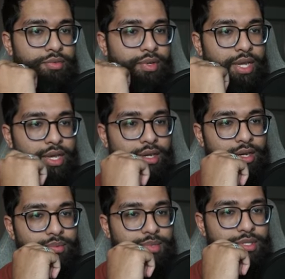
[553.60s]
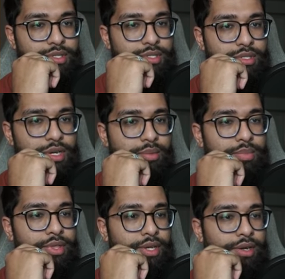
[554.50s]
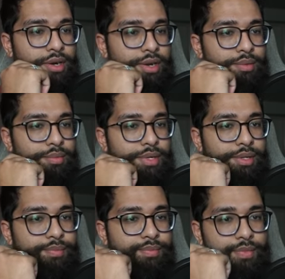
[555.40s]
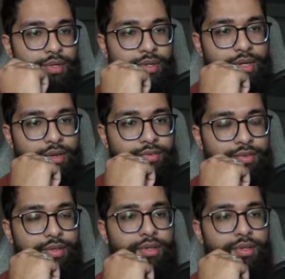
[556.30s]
we can't get something. All right, well, good enough.